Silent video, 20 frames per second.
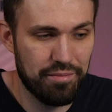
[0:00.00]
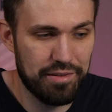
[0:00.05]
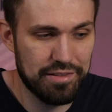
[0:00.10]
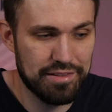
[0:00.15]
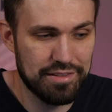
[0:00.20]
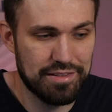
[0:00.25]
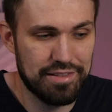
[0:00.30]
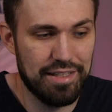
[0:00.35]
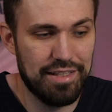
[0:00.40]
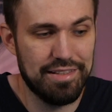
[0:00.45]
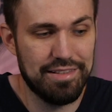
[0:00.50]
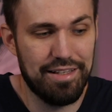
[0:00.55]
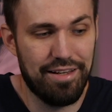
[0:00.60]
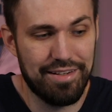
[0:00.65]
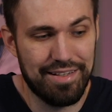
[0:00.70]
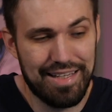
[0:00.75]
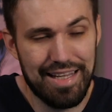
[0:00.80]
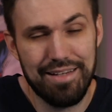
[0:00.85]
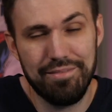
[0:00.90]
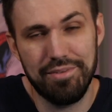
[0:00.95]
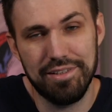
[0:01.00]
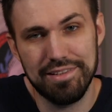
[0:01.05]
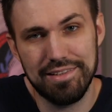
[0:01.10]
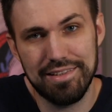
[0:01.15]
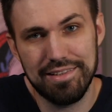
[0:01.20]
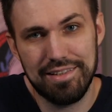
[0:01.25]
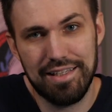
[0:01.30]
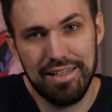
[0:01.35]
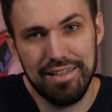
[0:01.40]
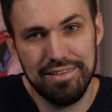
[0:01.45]
business days down to 10
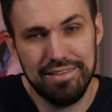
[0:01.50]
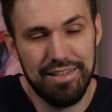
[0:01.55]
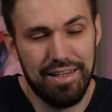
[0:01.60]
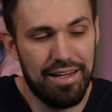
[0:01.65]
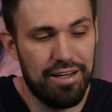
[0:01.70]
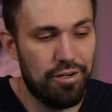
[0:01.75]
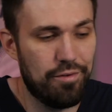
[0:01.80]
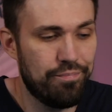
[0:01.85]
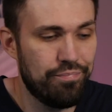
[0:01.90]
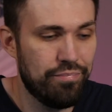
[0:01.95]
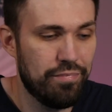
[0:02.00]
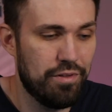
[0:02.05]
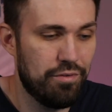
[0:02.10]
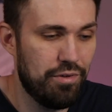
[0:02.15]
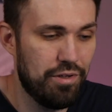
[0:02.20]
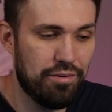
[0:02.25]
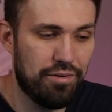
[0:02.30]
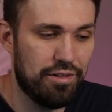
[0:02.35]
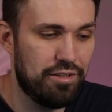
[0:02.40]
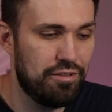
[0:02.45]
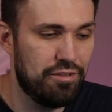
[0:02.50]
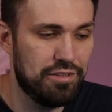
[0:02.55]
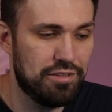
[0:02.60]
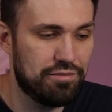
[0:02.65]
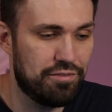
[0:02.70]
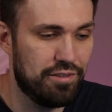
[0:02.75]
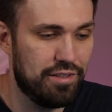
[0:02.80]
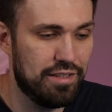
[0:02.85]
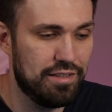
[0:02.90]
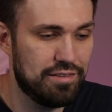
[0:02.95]
business days. Now, we don't want to do this
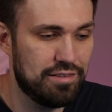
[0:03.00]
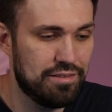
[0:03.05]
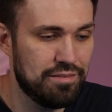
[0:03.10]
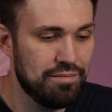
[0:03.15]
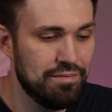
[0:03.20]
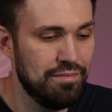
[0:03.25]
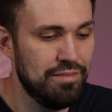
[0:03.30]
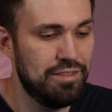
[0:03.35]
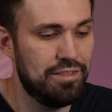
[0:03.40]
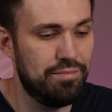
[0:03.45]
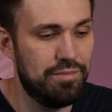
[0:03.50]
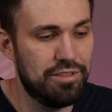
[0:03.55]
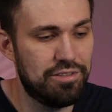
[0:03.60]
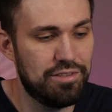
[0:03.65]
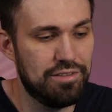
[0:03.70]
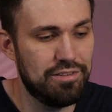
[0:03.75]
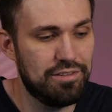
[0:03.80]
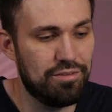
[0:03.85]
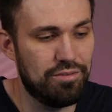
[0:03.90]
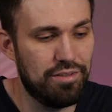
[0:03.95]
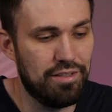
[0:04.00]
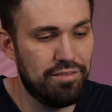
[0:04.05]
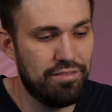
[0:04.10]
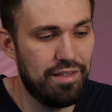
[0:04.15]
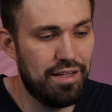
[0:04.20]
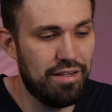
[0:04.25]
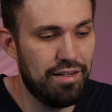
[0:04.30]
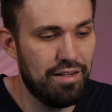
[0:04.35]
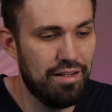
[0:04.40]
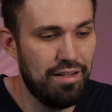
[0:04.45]
for this submission, so we'll leave
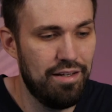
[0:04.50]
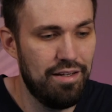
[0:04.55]
that.